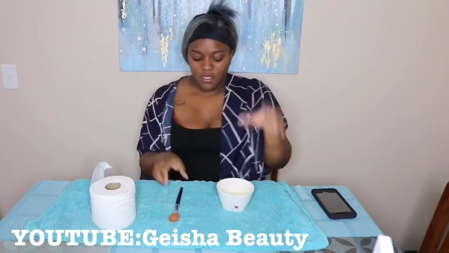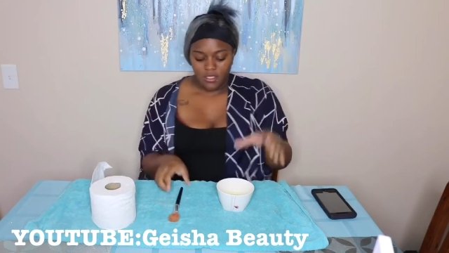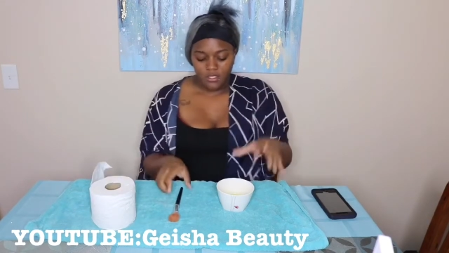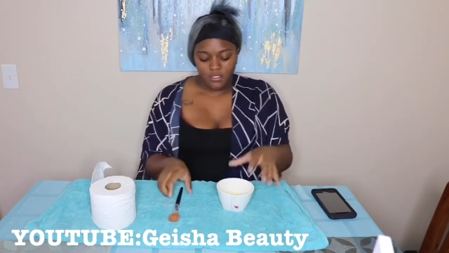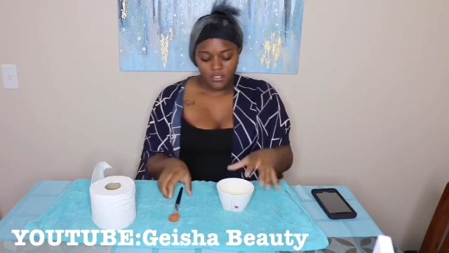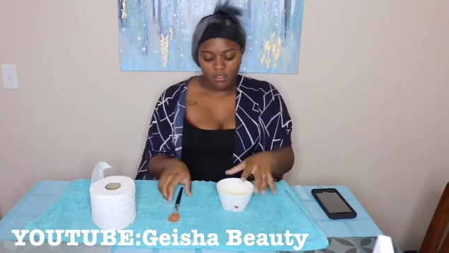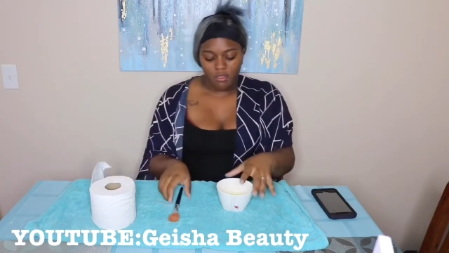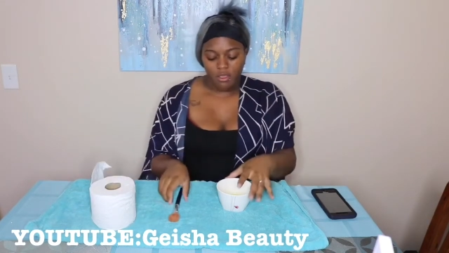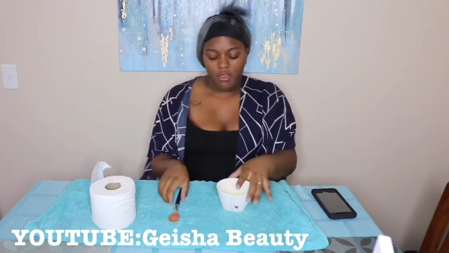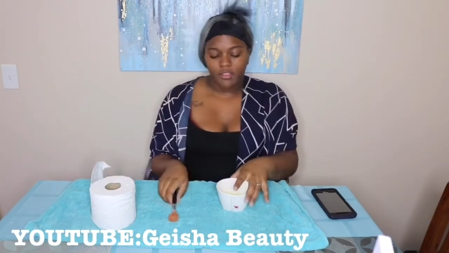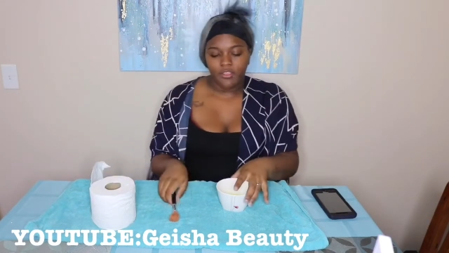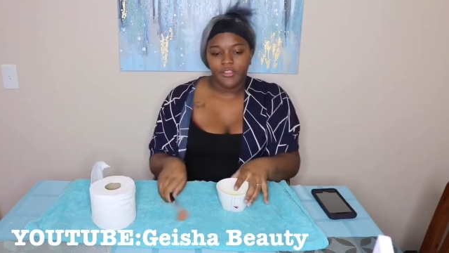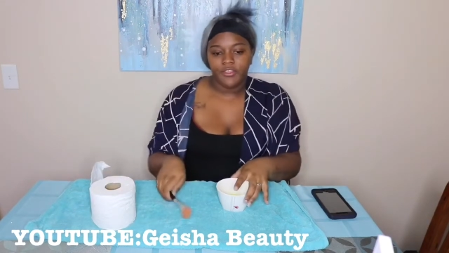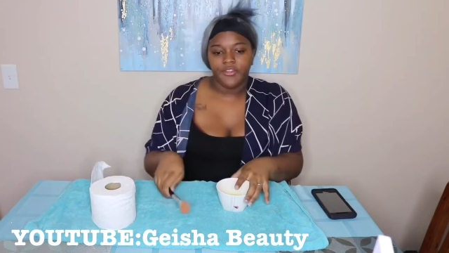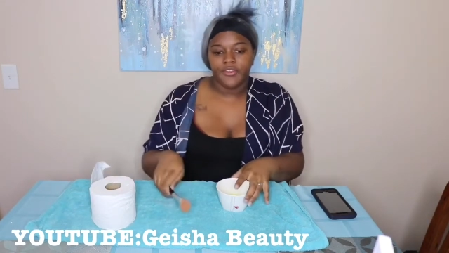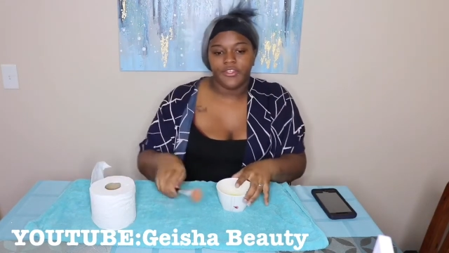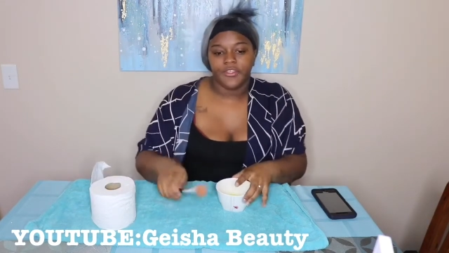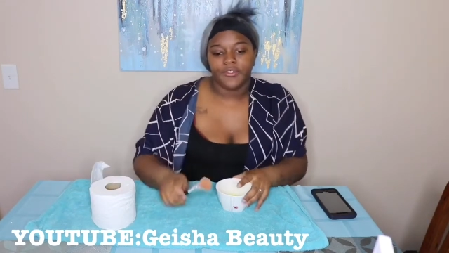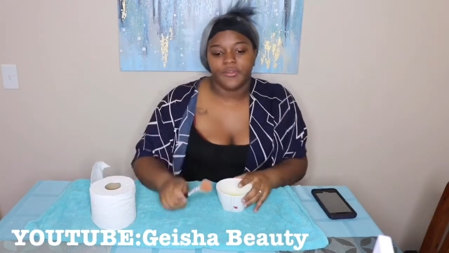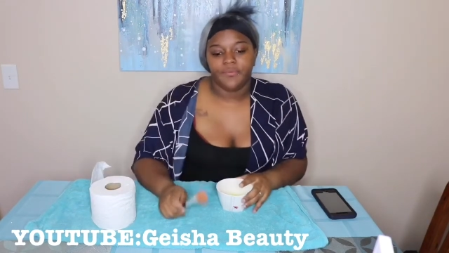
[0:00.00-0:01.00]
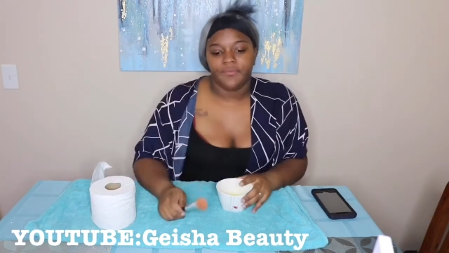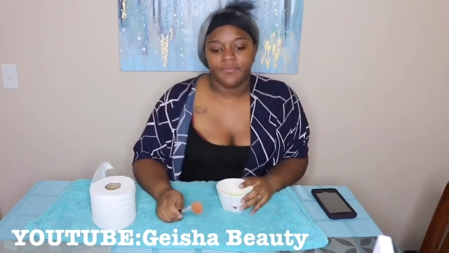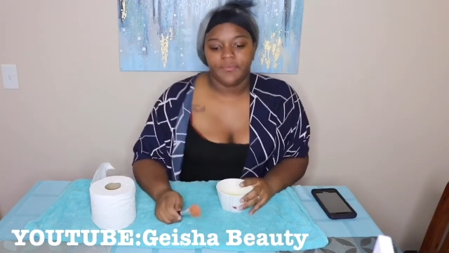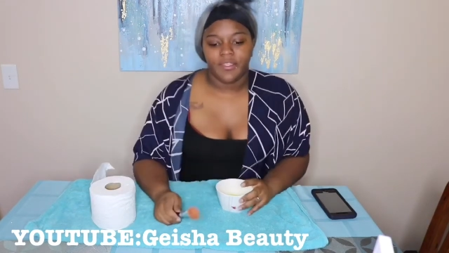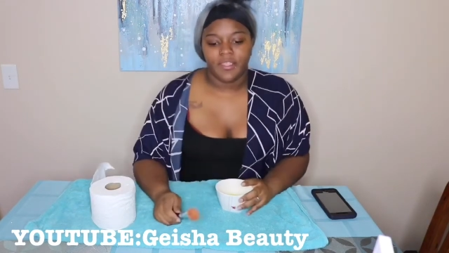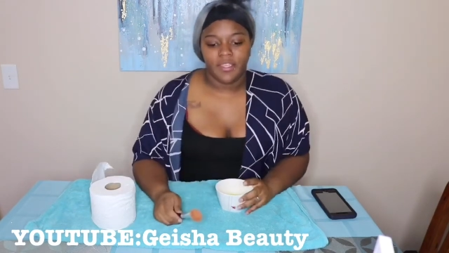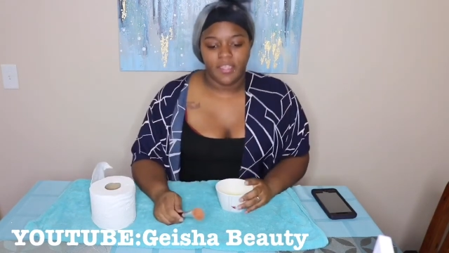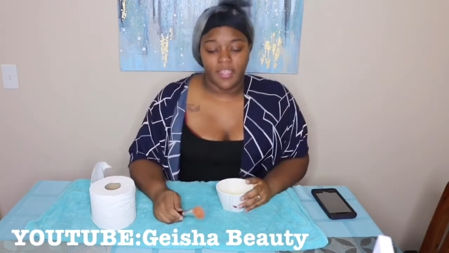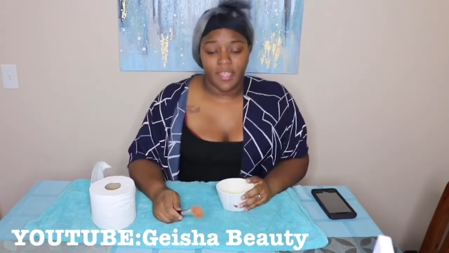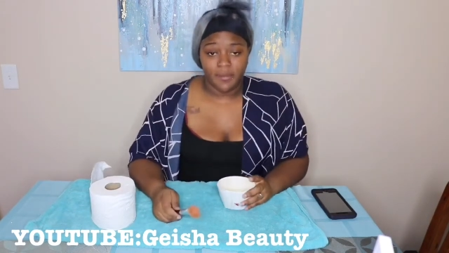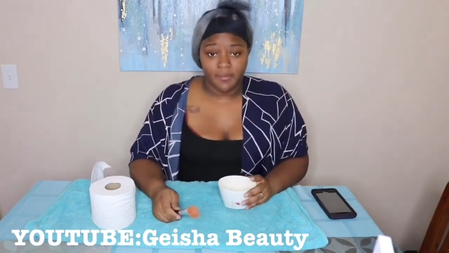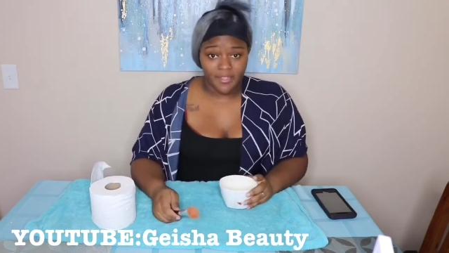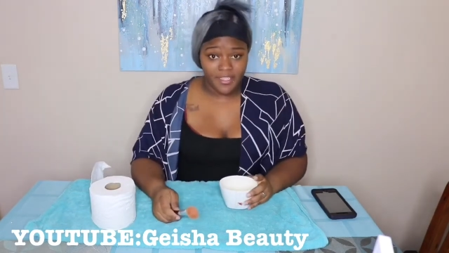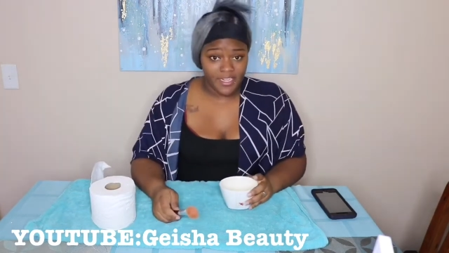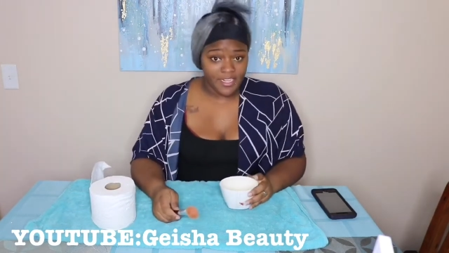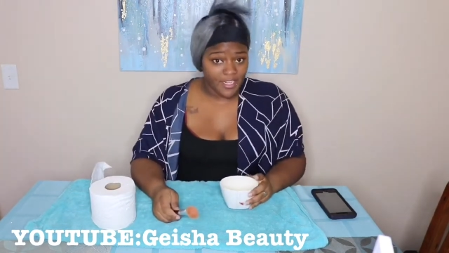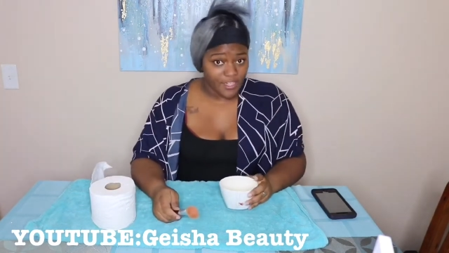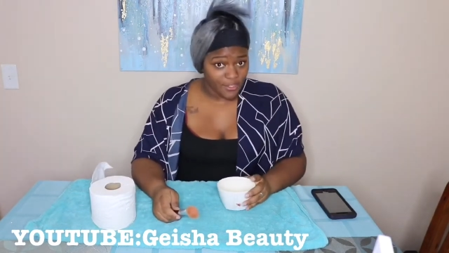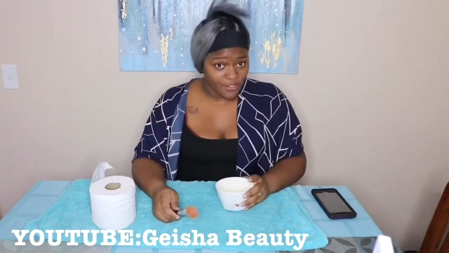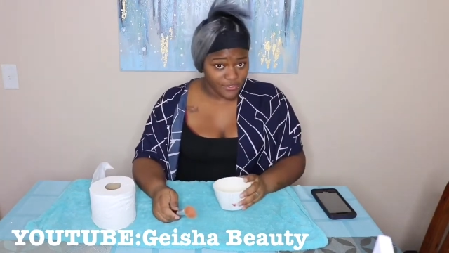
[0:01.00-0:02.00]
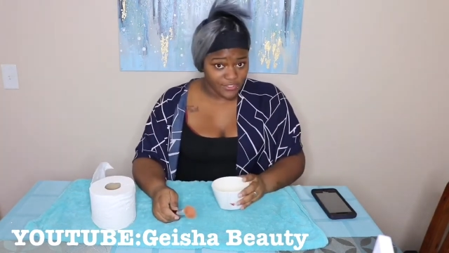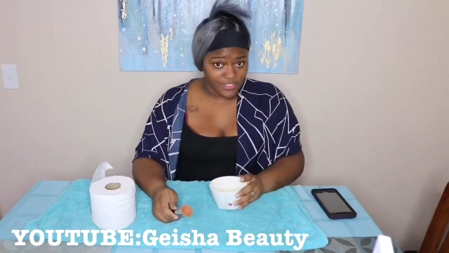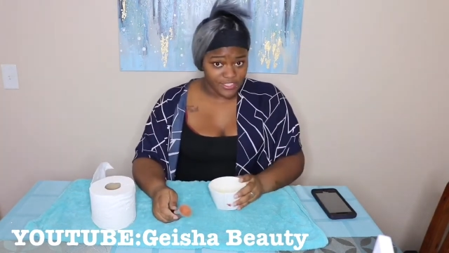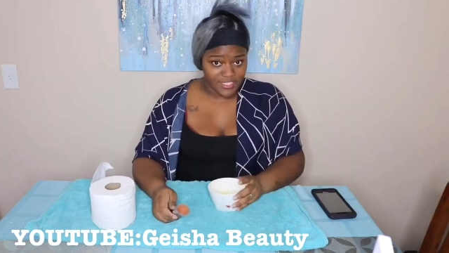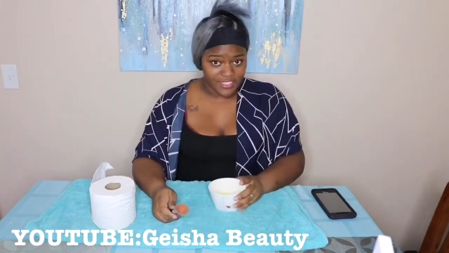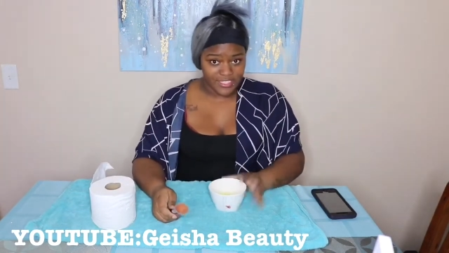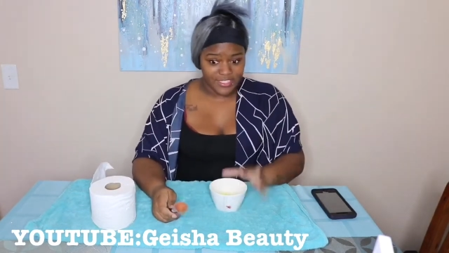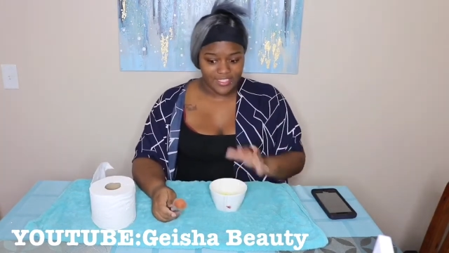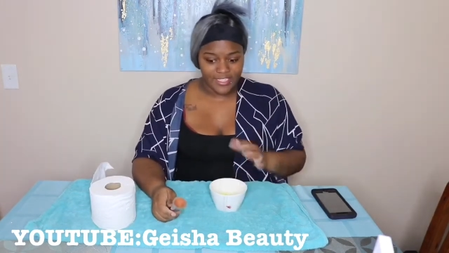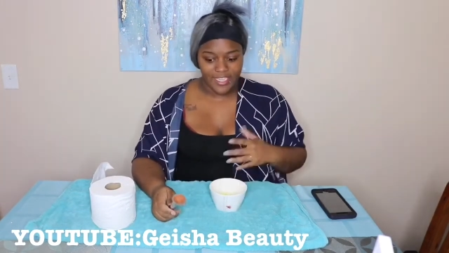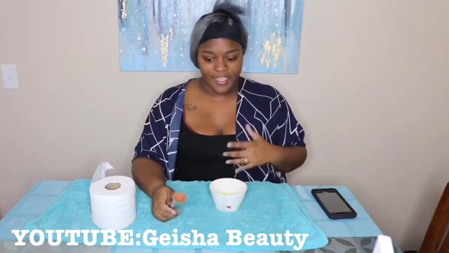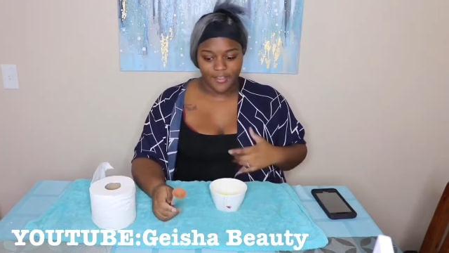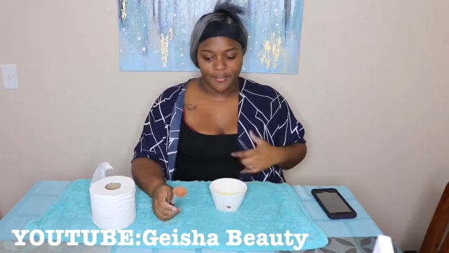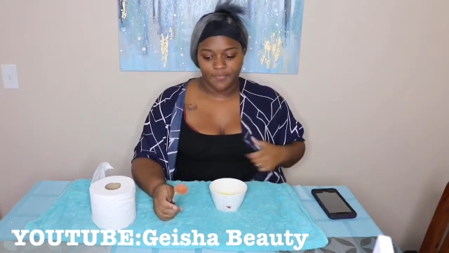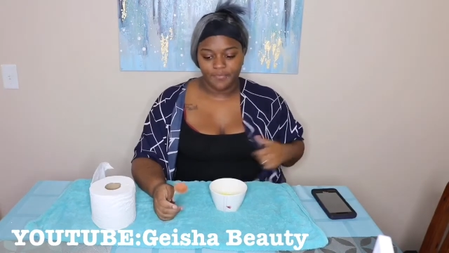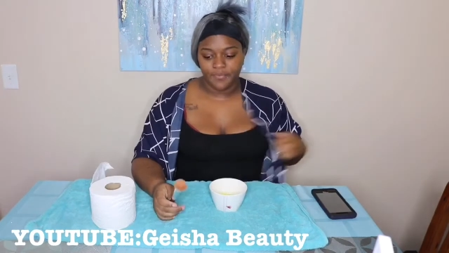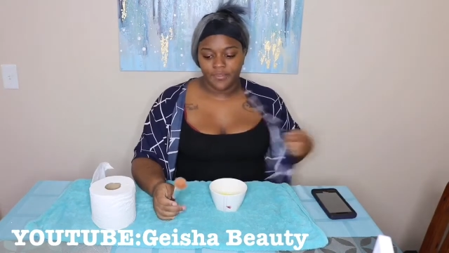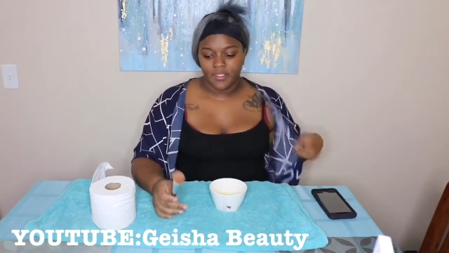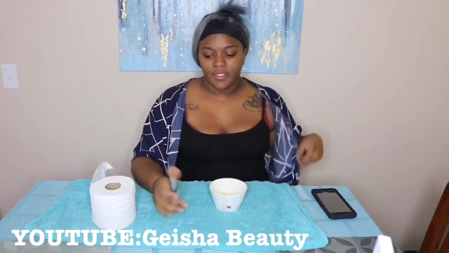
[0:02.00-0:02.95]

So all you do, I'm leaning closer to the towel.